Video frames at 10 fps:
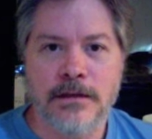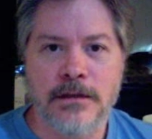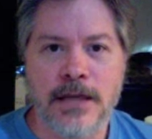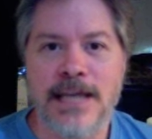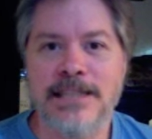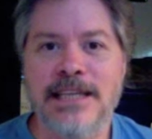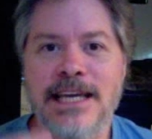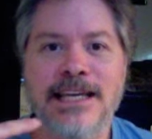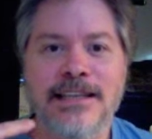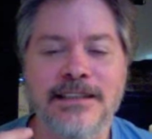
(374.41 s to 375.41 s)
as
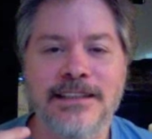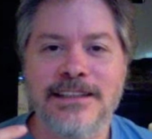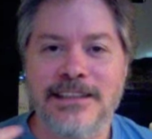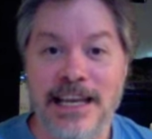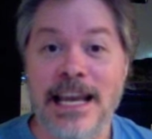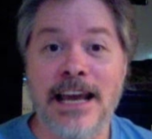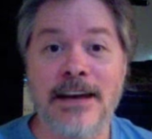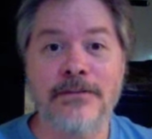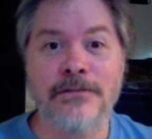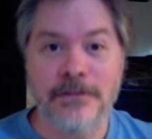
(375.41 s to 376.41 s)
they they
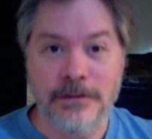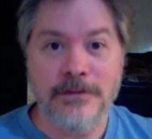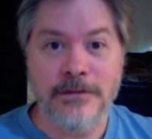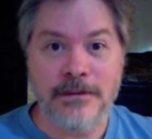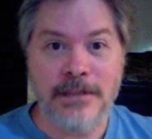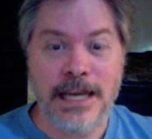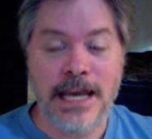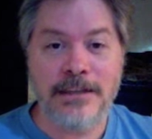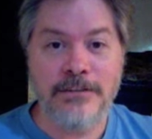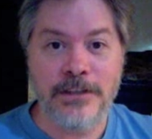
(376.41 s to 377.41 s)
have they
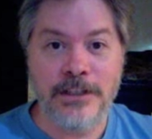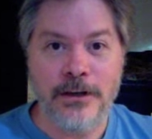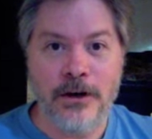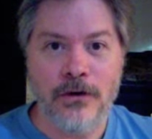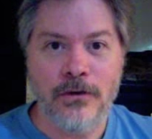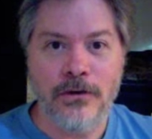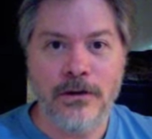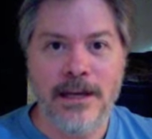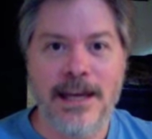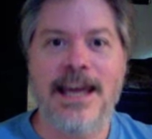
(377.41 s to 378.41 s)
had the video
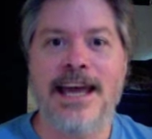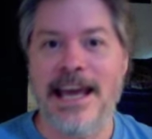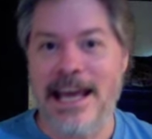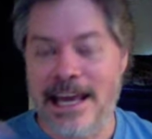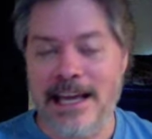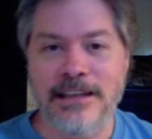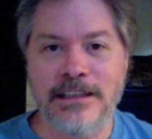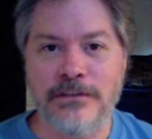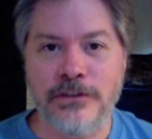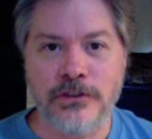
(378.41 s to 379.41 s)
and the
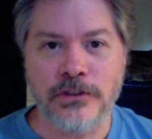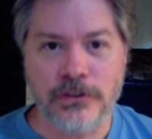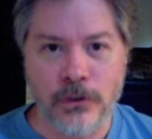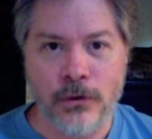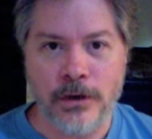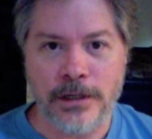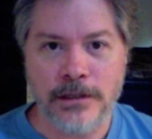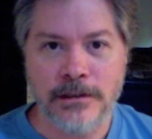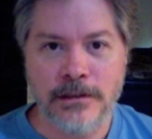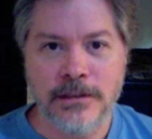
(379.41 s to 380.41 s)
official story.
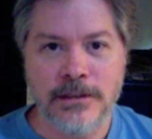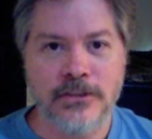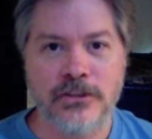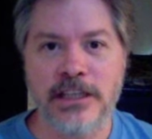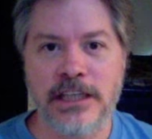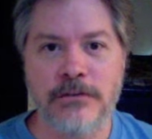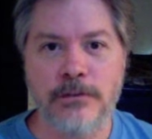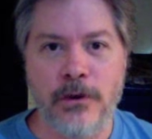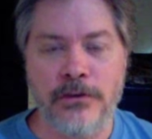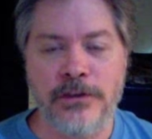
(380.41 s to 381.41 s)
So they give you
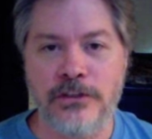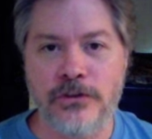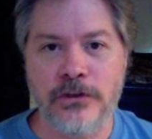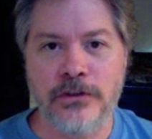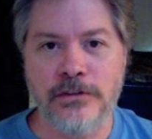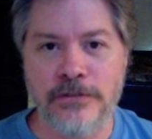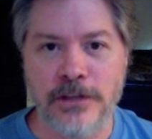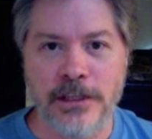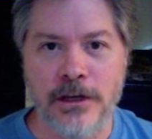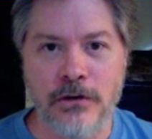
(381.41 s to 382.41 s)
both. They show you the
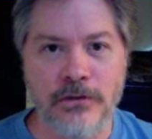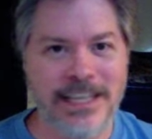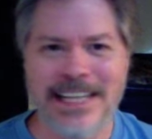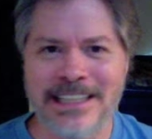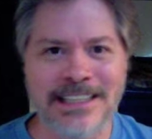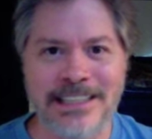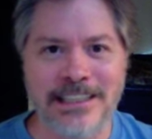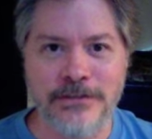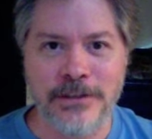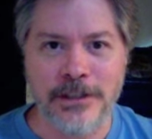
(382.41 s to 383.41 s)
video, they get to see
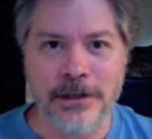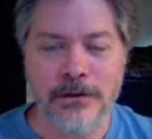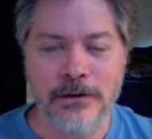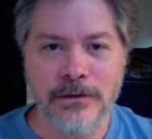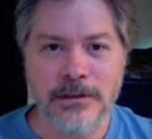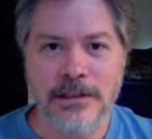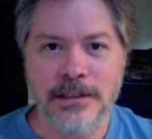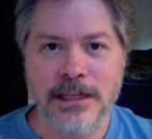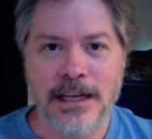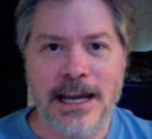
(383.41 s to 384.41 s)
the video.
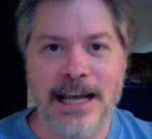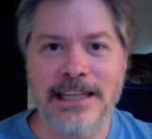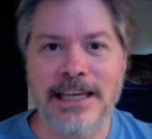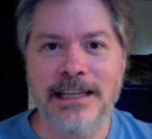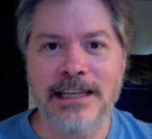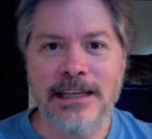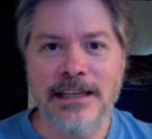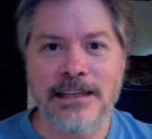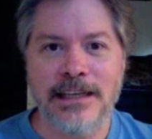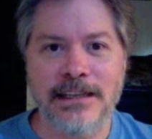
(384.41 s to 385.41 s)
And then
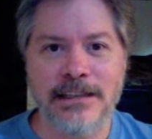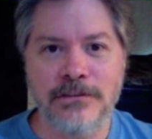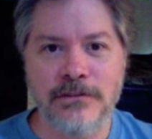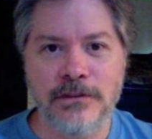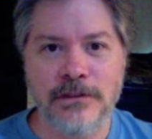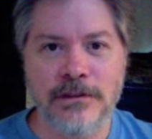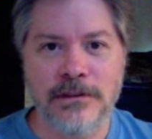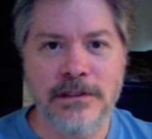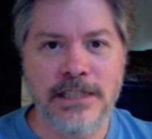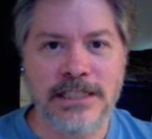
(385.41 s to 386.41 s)
they
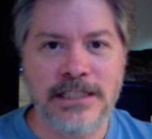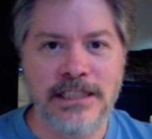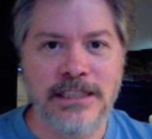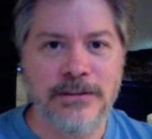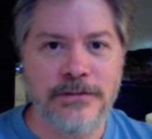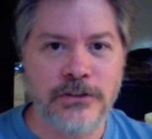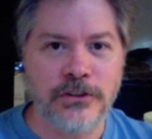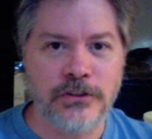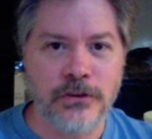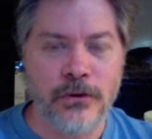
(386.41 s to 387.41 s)
list the official
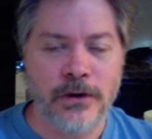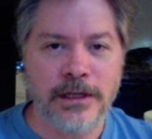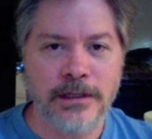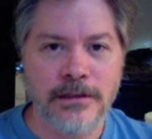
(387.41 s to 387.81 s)
story,